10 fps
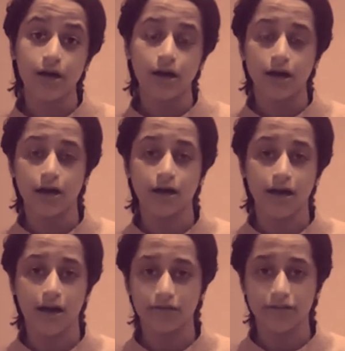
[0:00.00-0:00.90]

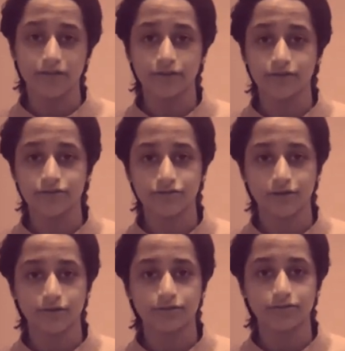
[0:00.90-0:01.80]
have their own
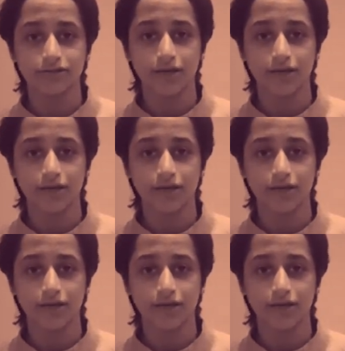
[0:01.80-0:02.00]
struggles,